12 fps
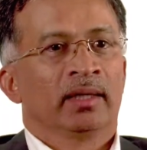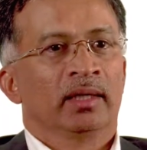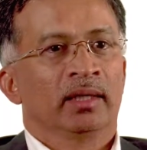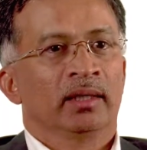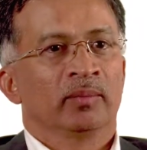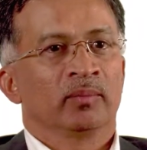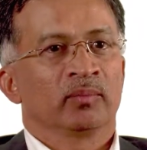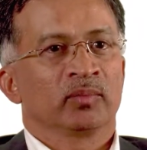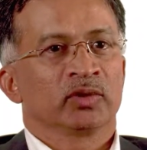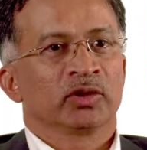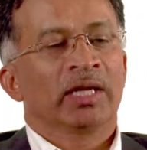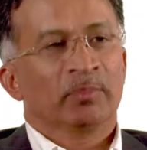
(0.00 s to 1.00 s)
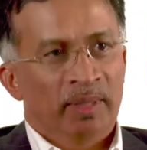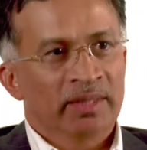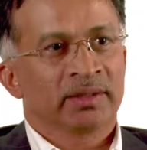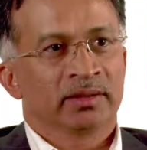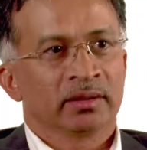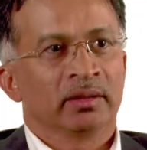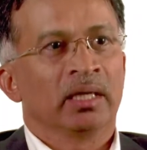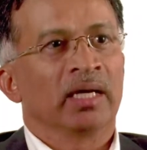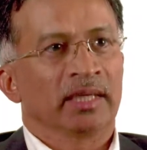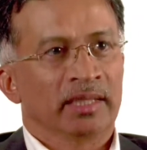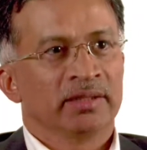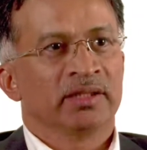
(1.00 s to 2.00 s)
Um, so that makes it a
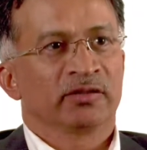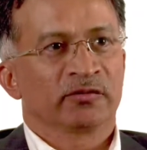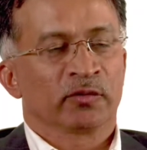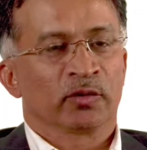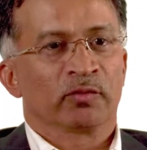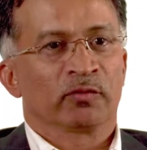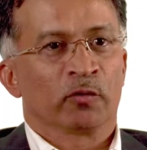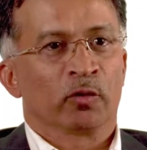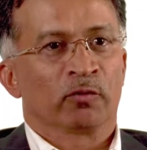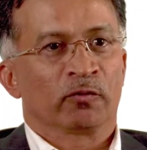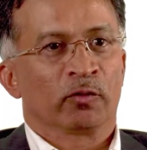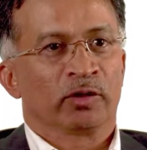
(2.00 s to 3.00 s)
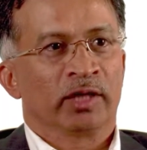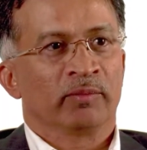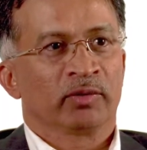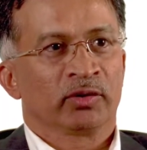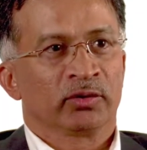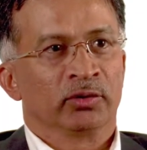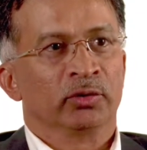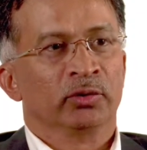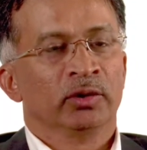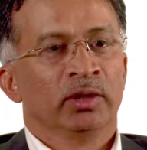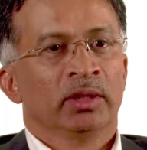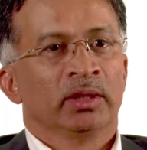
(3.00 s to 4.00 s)
lot easier for, for, for them
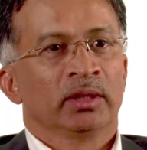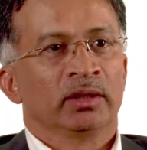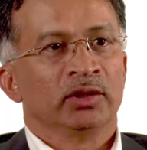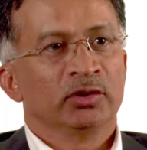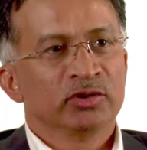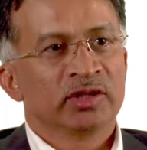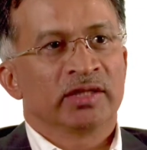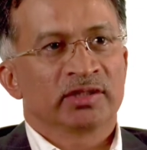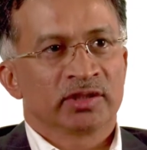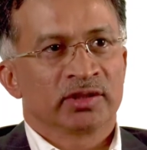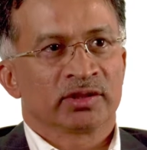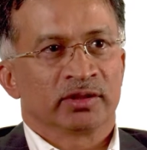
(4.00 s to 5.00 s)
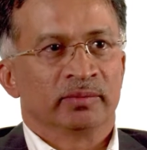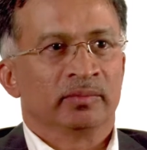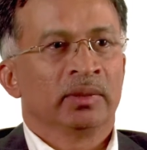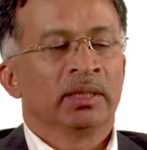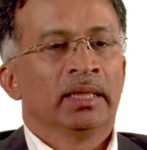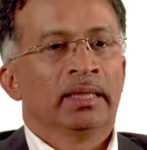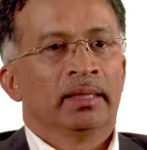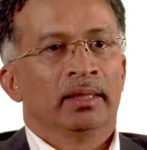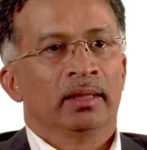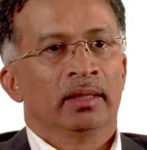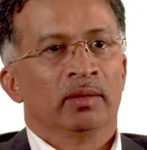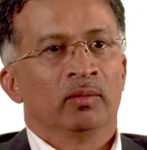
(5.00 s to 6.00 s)
to use that system.
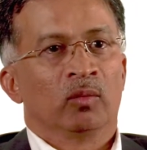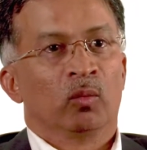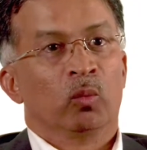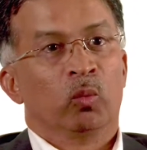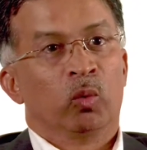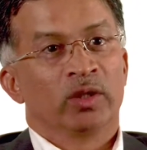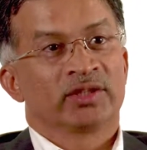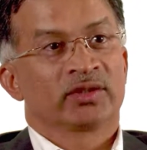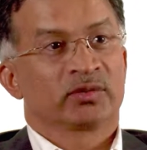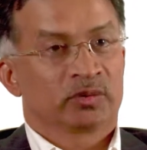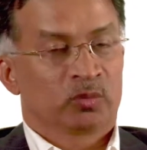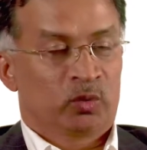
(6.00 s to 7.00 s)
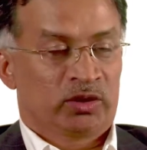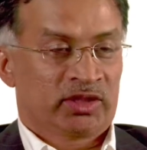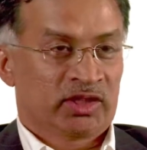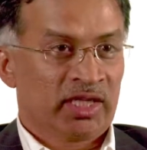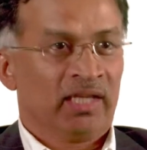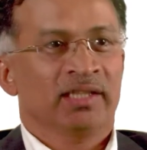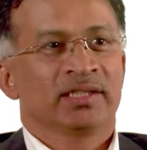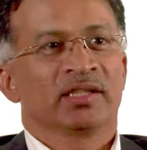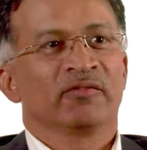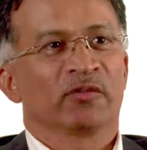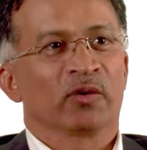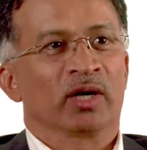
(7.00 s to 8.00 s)
Uh, what's, what's
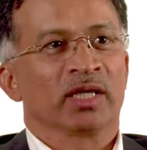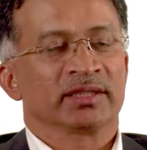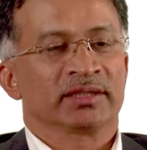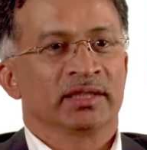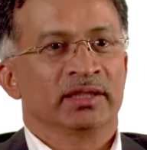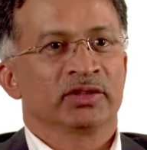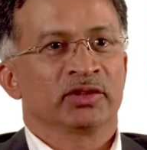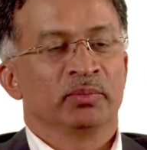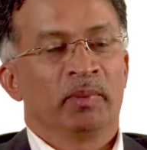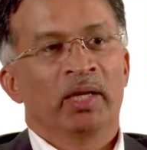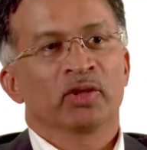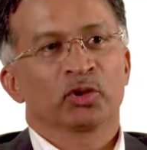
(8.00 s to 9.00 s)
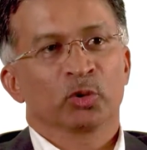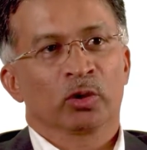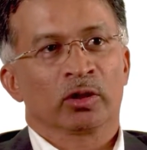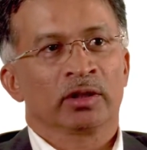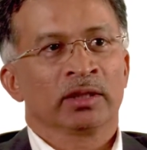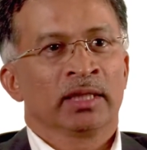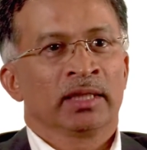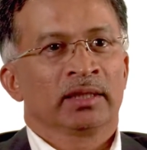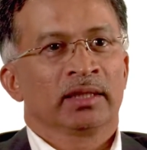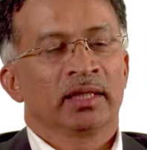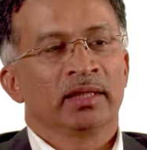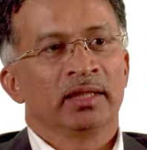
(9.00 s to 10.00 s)
challenging for us is to make sure
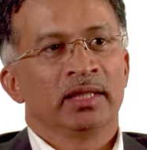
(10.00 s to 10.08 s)
that